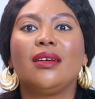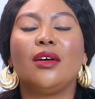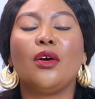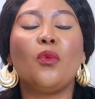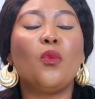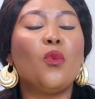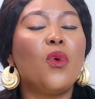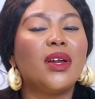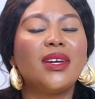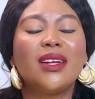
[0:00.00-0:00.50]

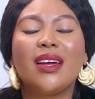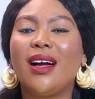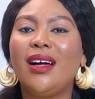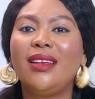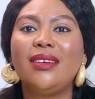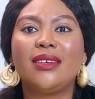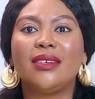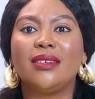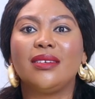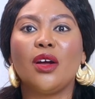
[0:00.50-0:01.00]
one
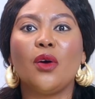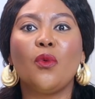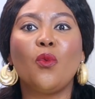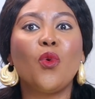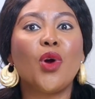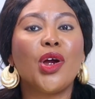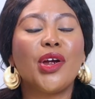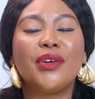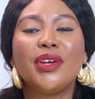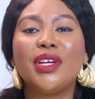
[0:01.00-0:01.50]
color,
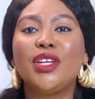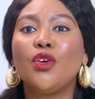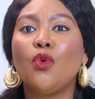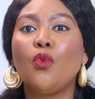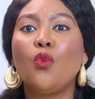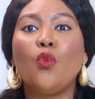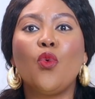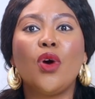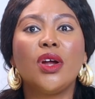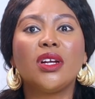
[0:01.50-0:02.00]

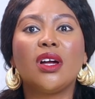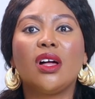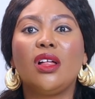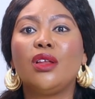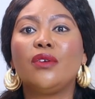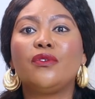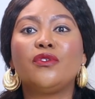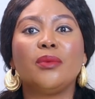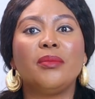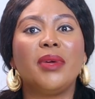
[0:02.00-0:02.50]
wearing one
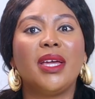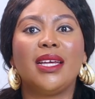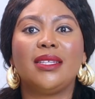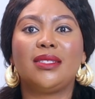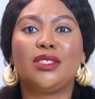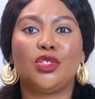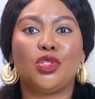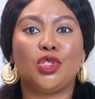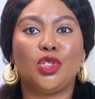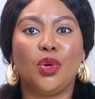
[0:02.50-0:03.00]
color from
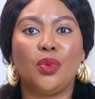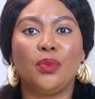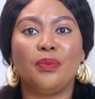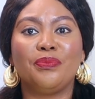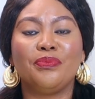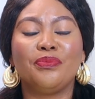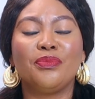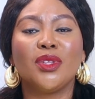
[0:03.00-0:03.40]
head to toe.